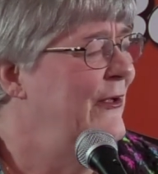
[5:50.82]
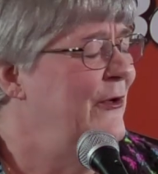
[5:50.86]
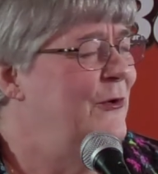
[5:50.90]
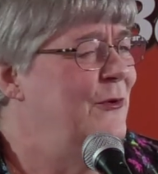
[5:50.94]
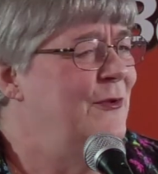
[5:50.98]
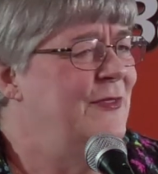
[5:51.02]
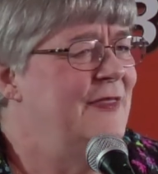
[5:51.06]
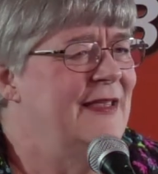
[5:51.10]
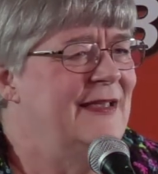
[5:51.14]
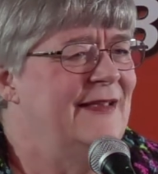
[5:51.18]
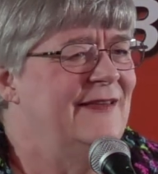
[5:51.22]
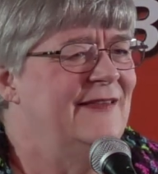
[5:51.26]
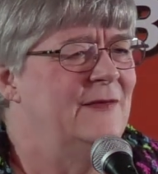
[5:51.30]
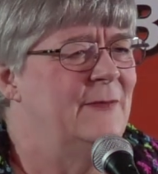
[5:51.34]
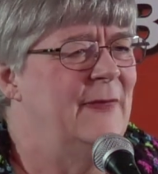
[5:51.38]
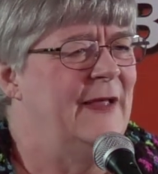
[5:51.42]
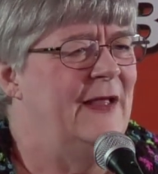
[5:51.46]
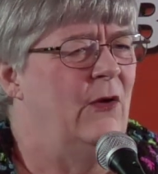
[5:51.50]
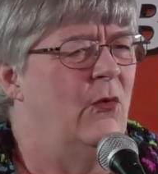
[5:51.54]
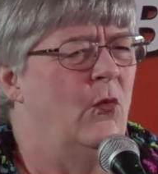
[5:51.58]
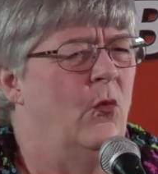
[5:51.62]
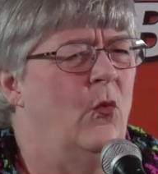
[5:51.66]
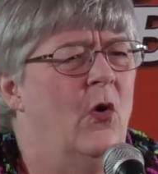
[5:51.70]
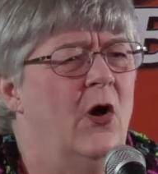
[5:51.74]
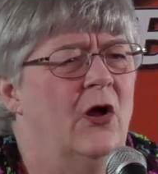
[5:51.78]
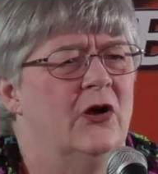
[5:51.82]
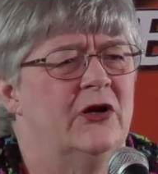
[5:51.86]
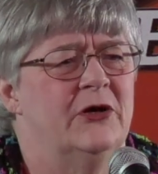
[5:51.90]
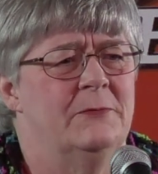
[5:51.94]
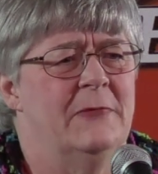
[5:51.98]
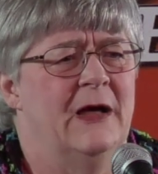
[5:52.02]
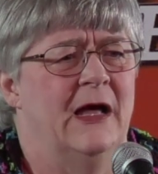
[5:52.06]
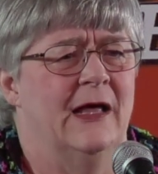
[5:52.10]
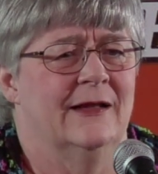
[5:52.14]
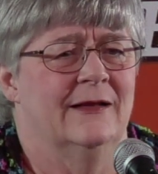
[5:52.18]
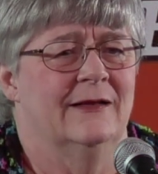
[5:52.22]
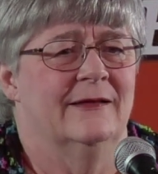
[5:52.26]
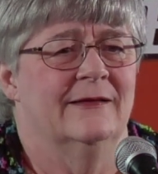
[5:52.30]
Who thinks about water
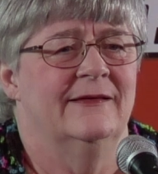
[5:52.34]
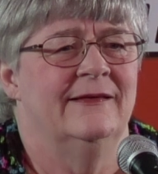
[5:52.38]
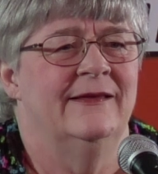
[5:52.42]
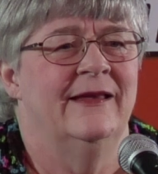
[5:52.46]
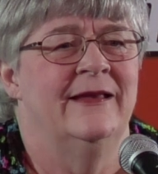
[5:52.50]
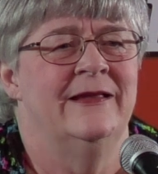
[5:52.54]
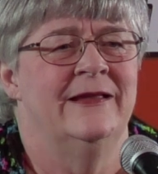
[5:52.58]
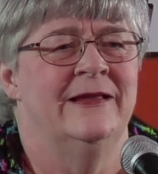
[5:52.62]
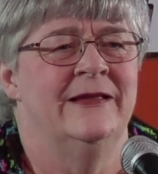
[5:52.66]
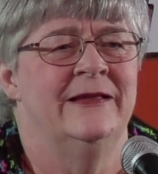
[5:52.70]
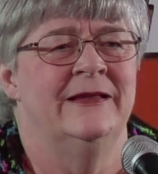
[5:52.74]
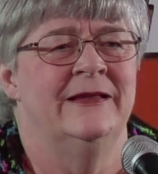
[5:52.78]
bottles?